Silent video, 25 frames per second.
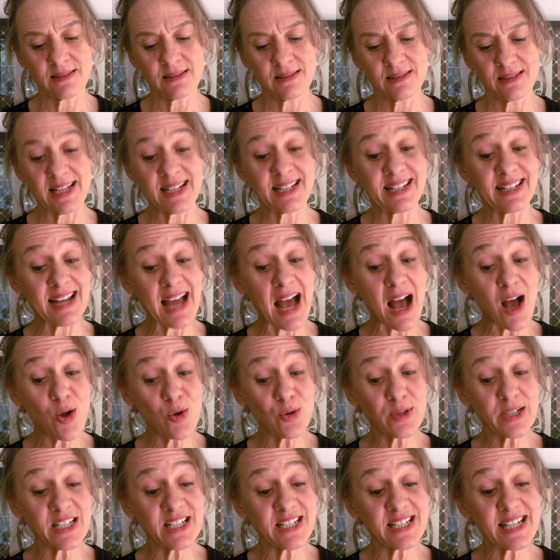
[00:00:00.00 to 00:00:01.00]
It now
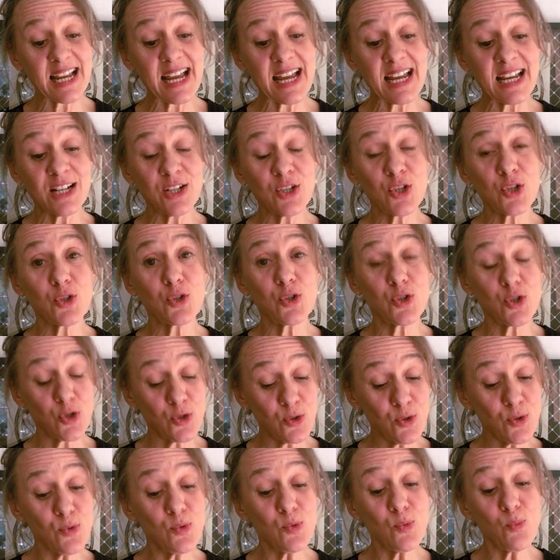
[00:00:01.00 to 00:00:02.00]
contained
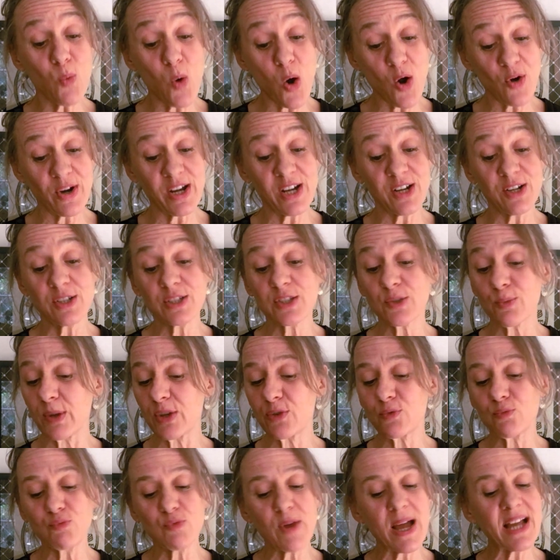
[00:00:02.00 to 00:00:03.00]
2 warriors
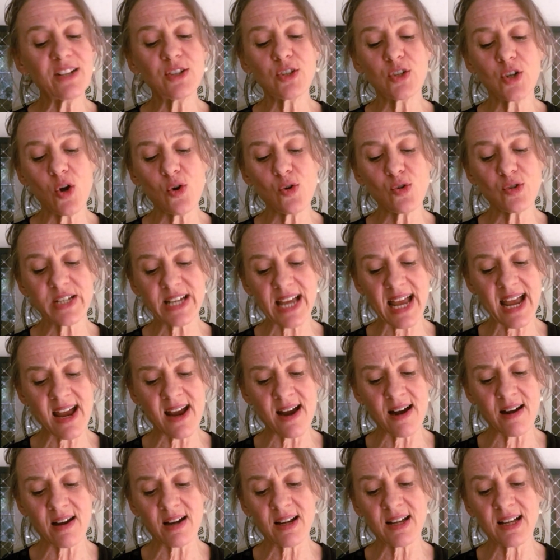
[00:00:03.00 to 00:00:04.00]
with red gold
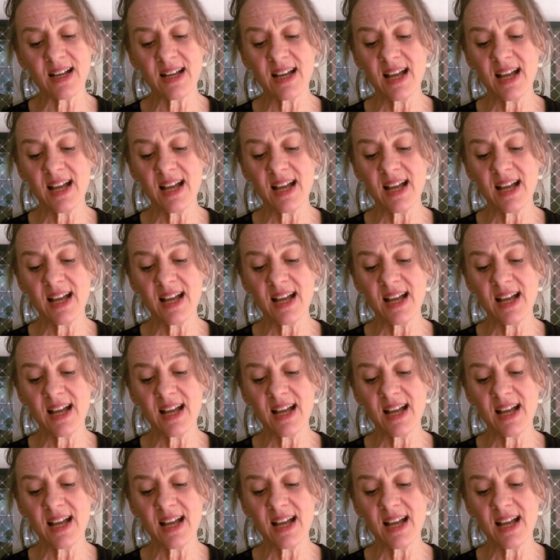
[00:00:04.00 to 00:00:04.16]
hair